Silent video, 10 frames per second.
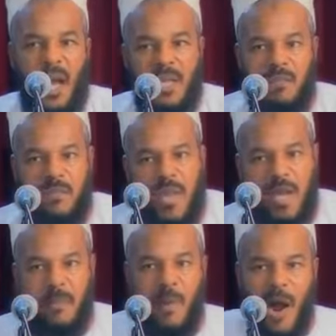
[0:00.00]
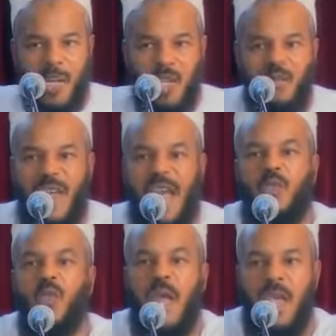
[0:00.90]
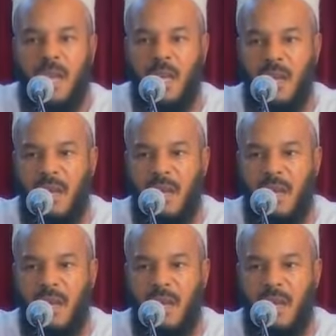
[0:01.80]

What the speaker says: as being a part of that way.